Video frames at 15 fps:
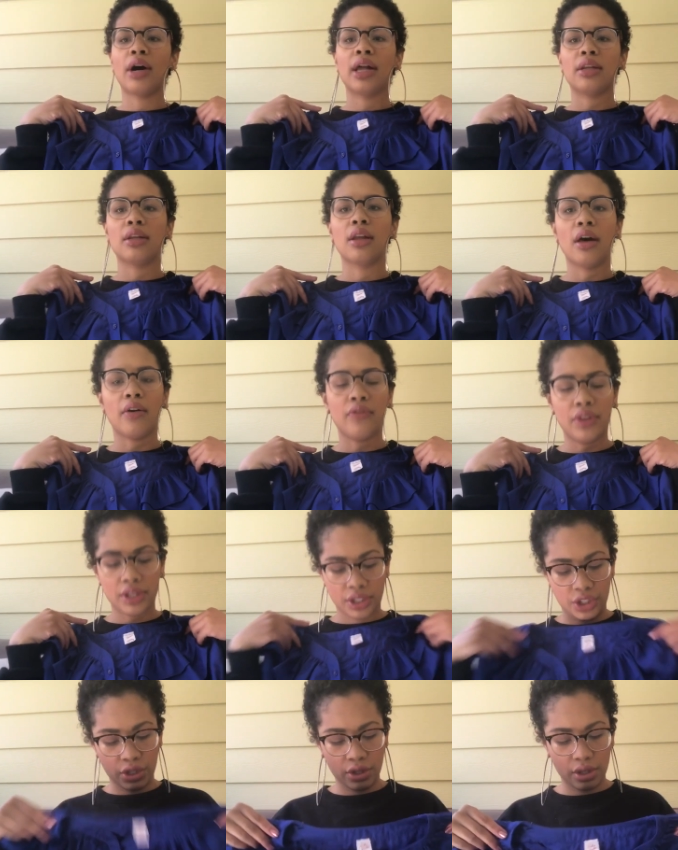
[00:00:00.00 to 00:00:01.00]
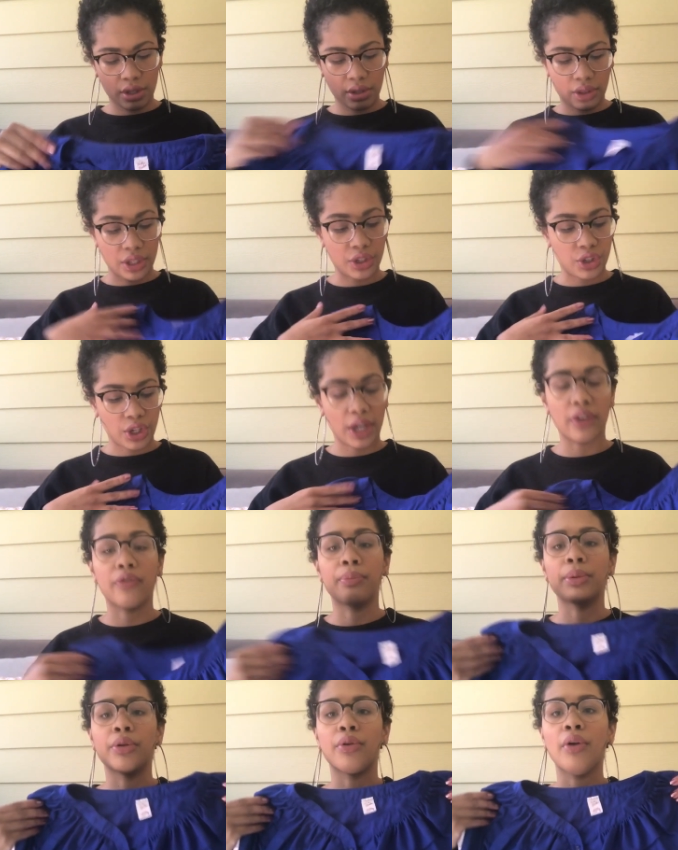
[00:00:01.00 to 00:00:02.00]
I love this this shade
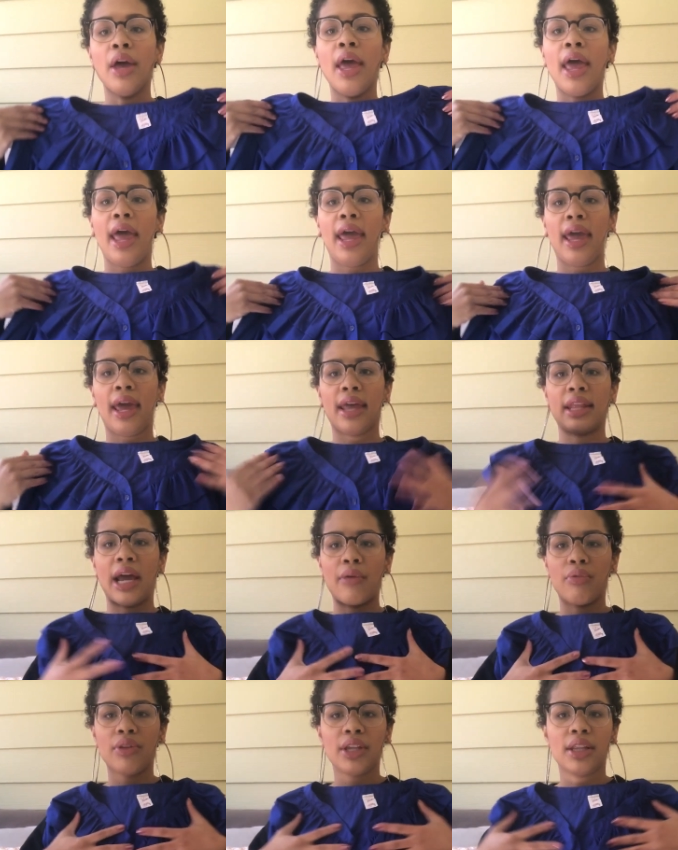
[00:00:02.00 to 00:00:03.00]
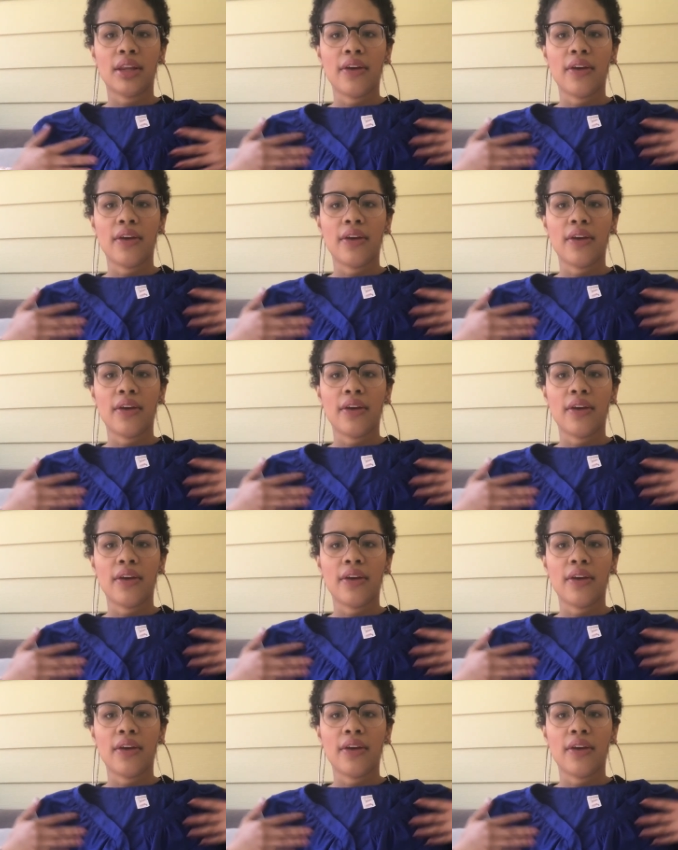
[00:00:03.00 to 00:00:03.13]
of blue, and I really